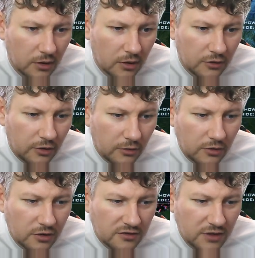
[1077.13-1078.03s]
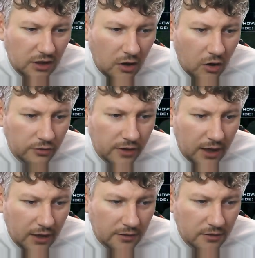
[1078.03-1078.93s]
So you can see on
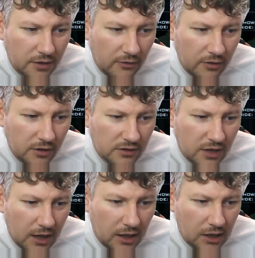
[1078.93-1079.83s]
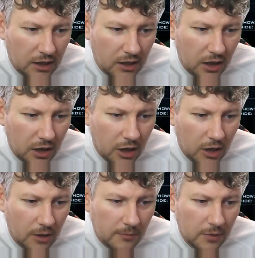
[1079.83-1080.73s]
there that there is a
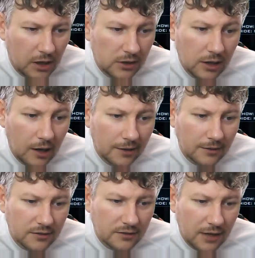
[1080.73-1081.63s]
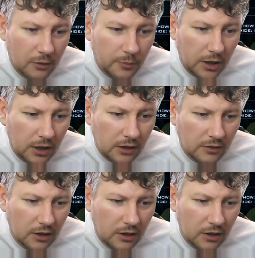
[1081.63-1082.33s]
line that's now appeared.